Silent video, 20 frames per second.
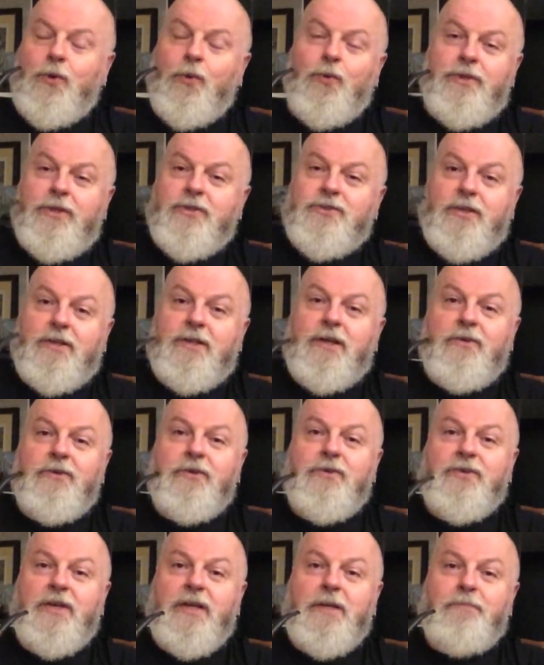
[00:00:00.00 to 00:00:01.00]
authors that don't
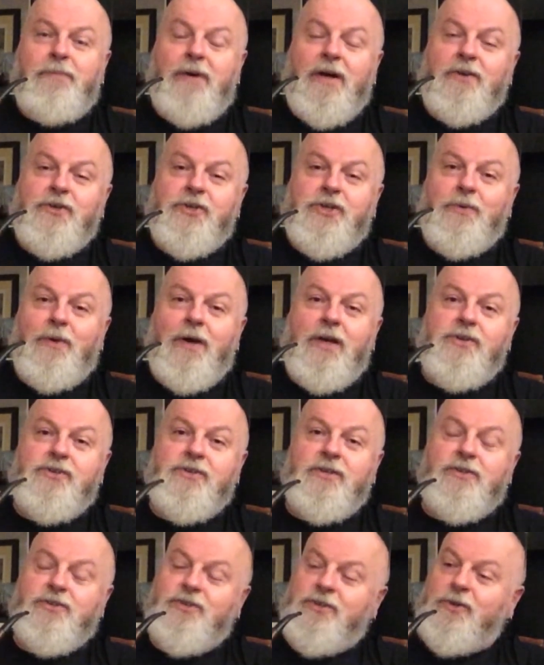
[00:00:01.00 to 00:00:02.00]
use any
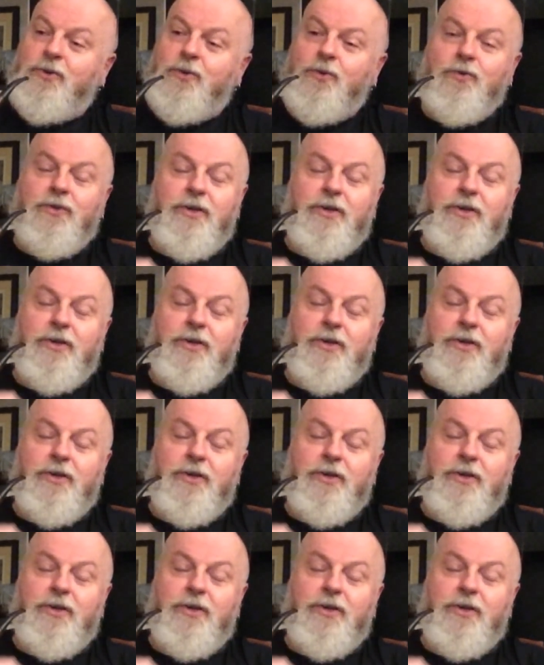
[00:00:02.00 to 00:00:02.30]
punctuation at all,